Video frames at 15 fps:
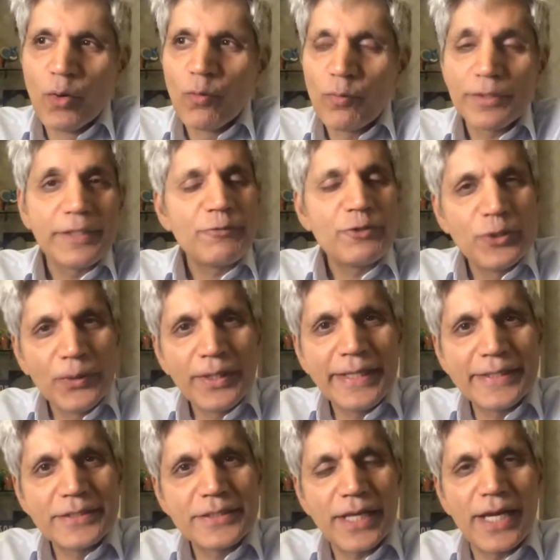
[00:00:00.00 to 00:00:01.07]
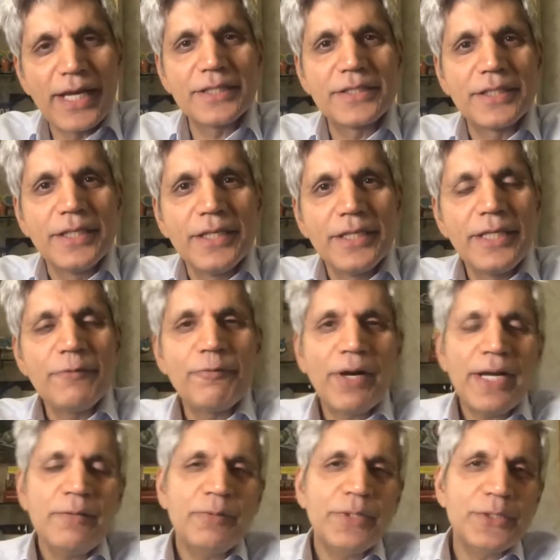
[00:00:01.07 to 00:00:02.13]
what they've shown is that if
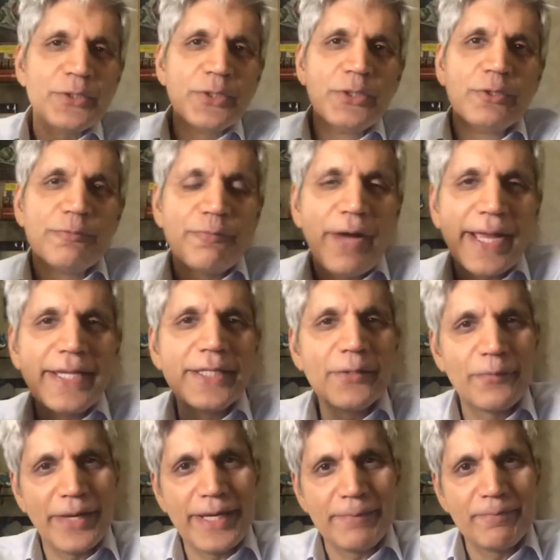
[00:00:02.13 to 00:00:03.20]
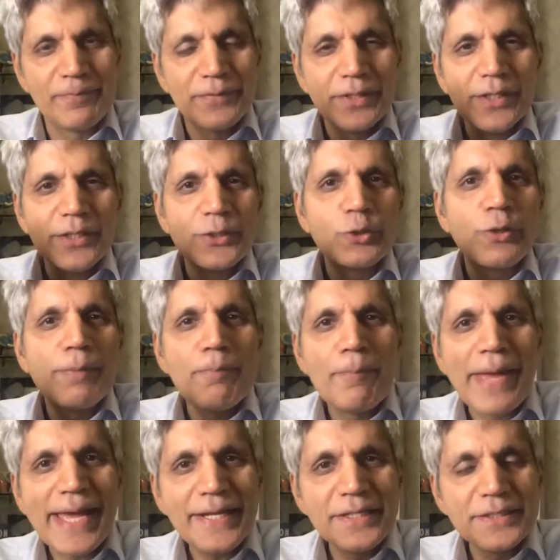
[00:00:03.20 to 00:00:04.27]
I were to find a way to
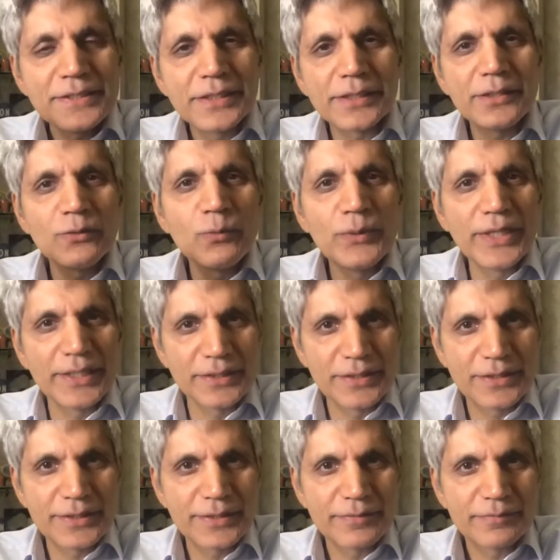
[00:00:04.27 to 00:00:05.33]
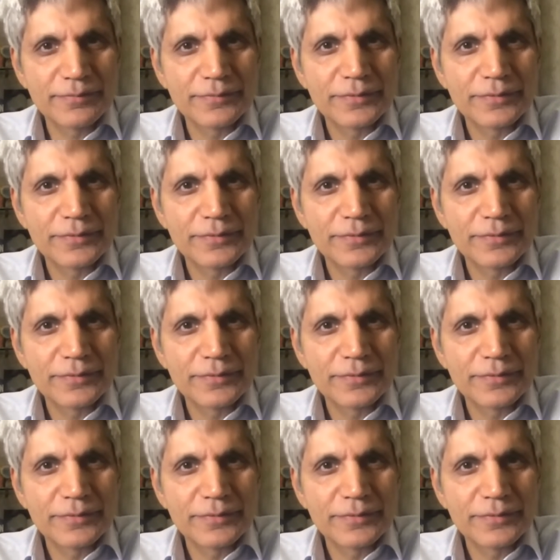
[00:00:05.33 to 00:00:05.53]
embed certain words,